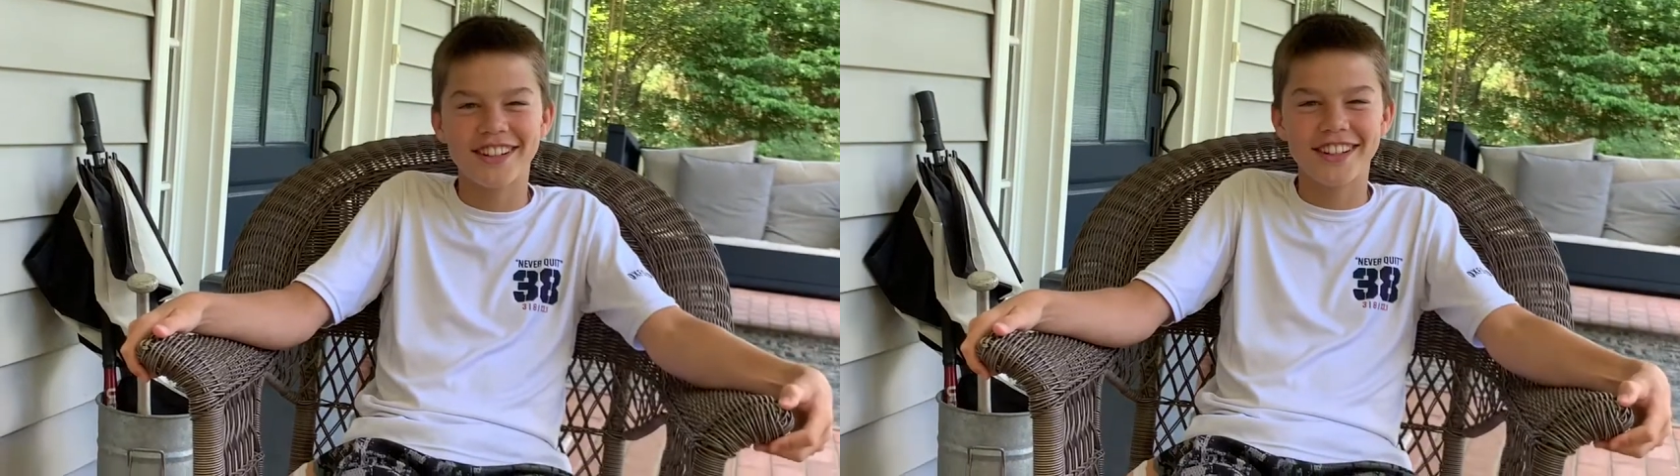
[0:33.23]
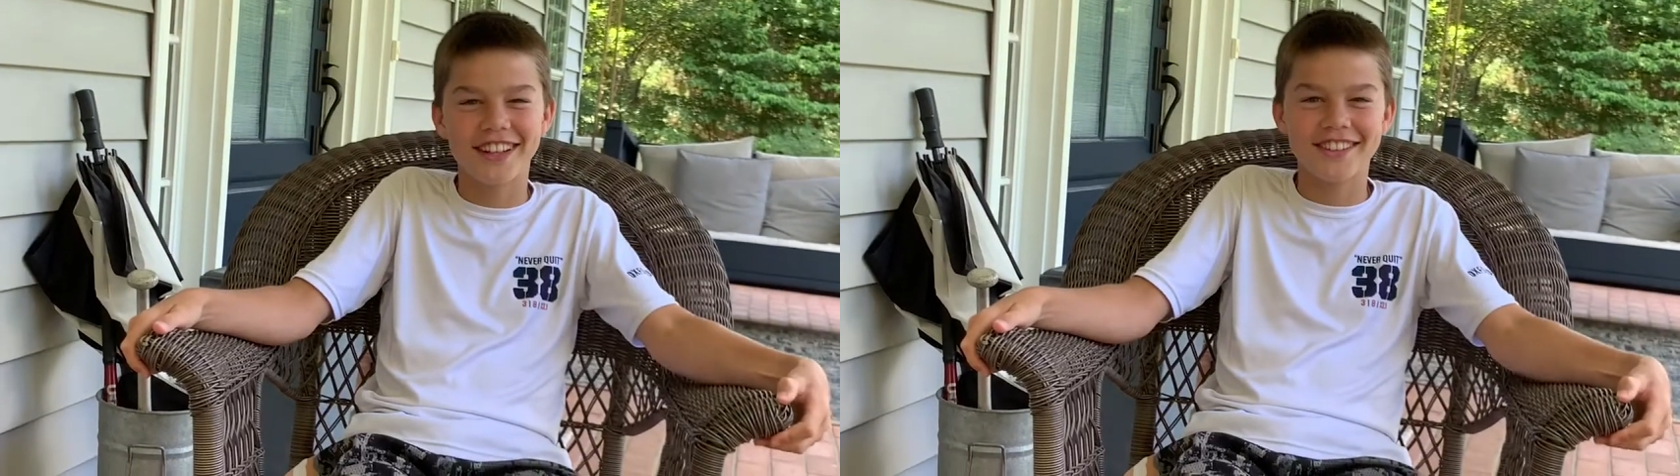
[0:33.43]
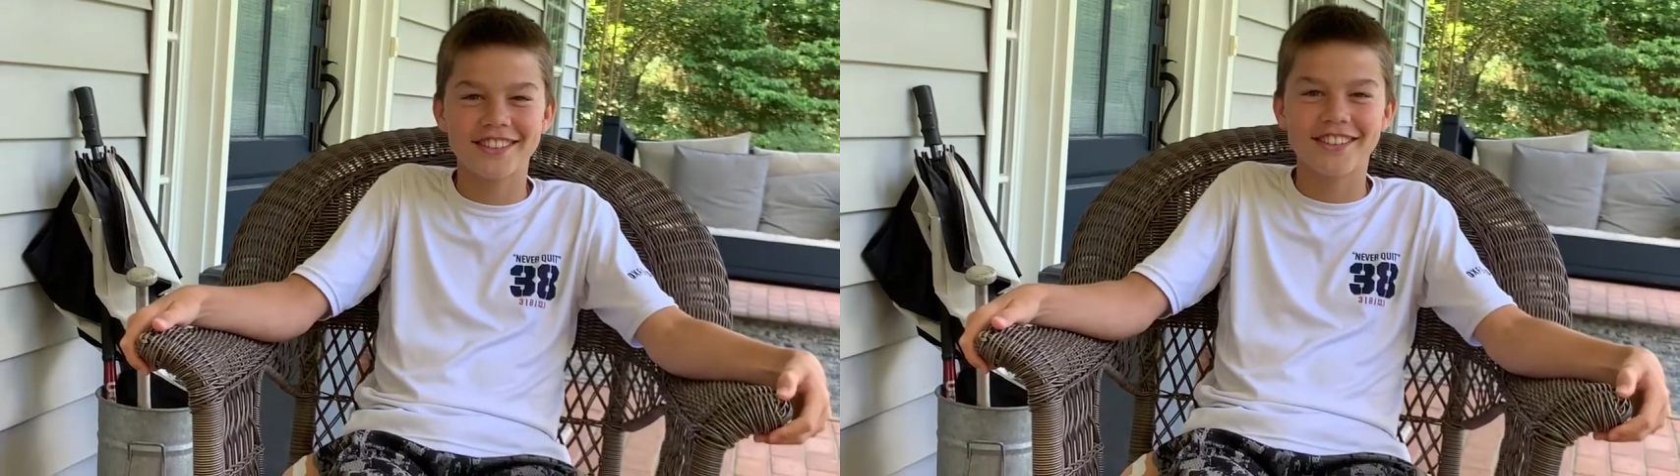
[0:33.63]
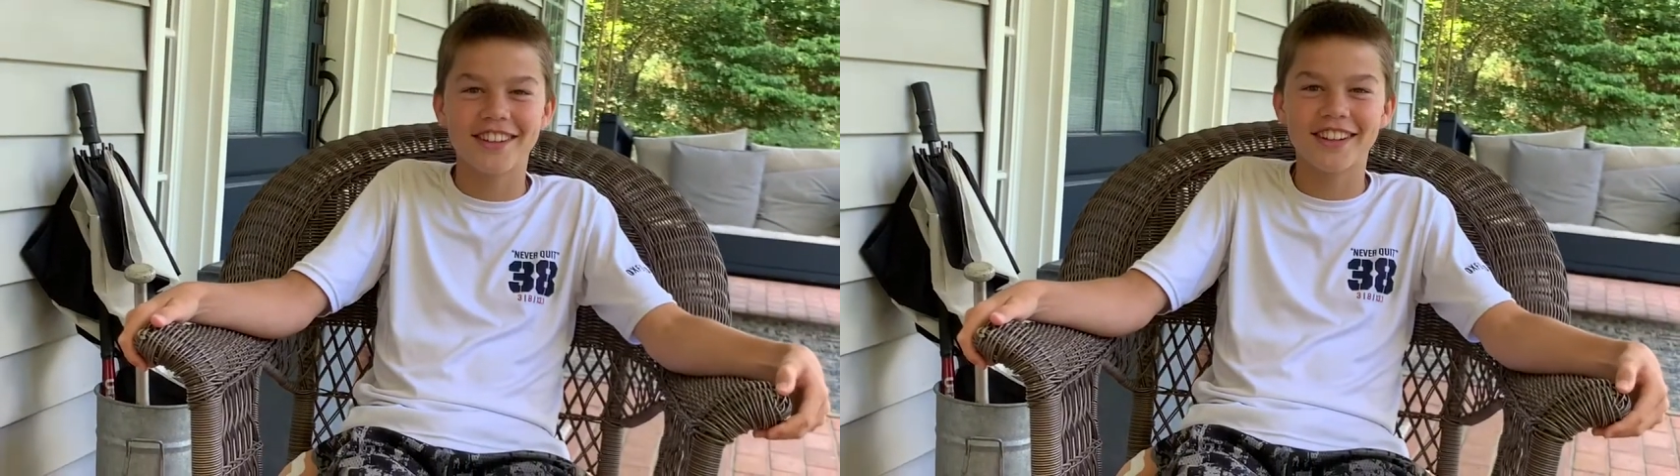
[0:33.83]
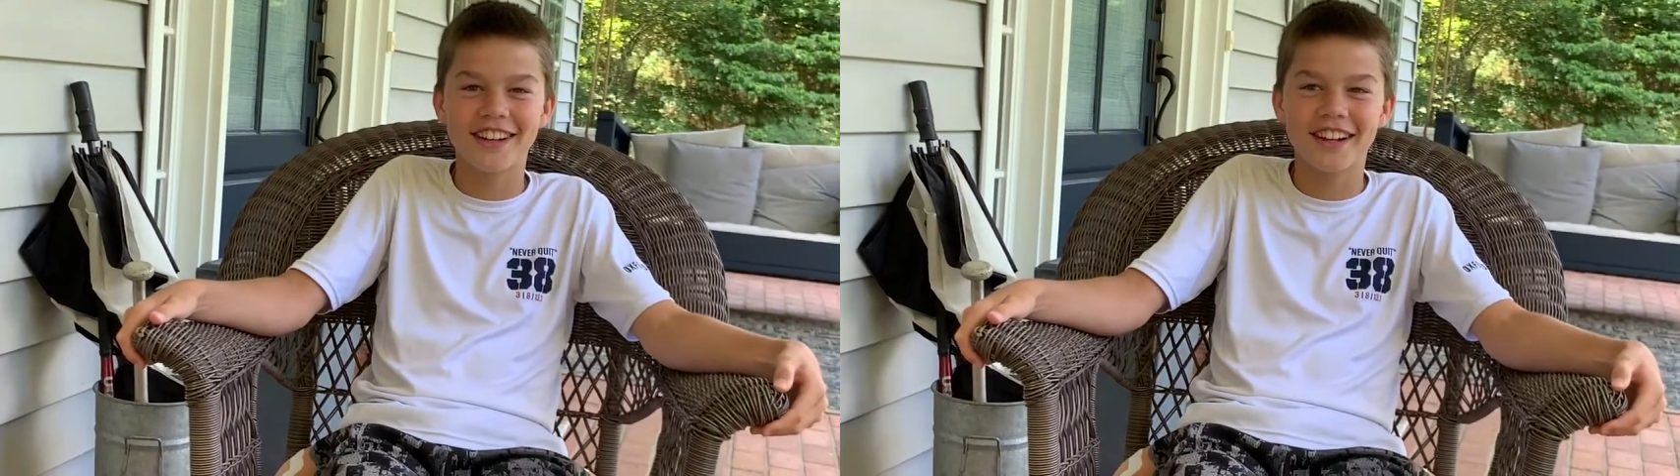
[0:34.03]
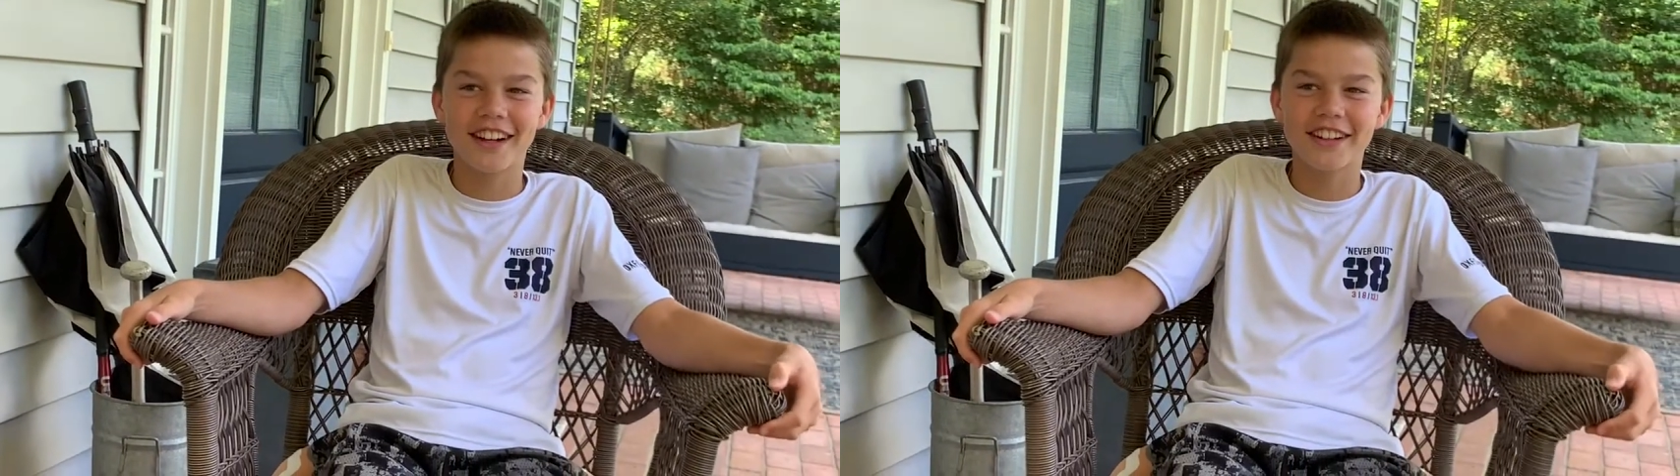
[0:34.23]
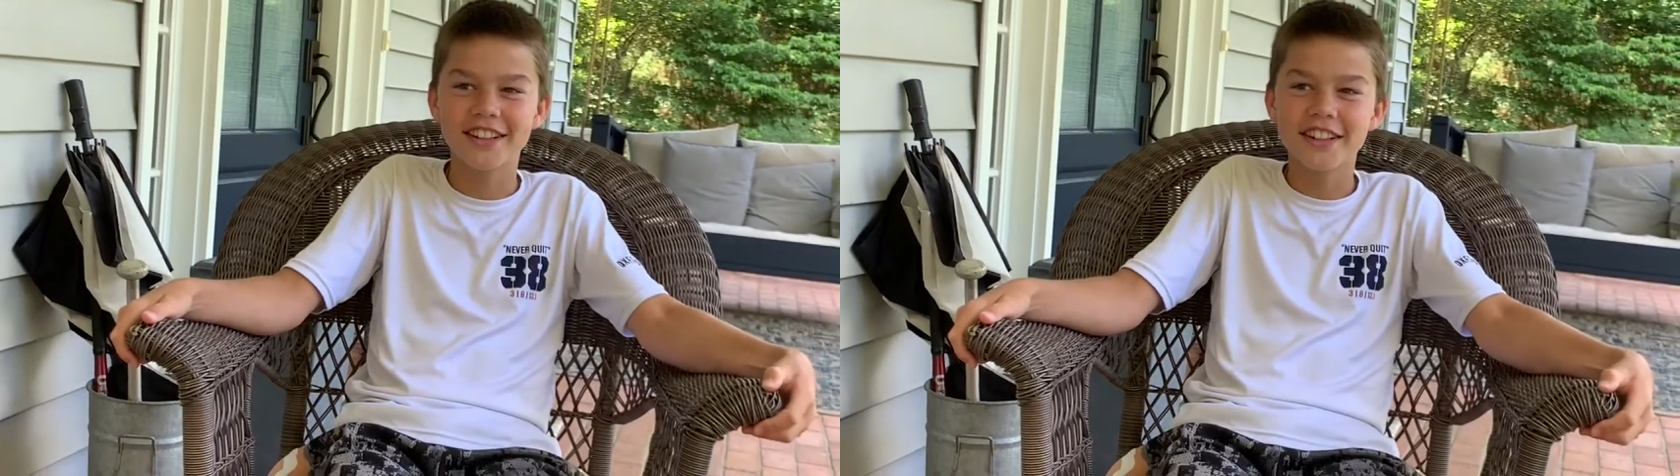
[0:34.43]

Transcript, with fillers: He has dark hair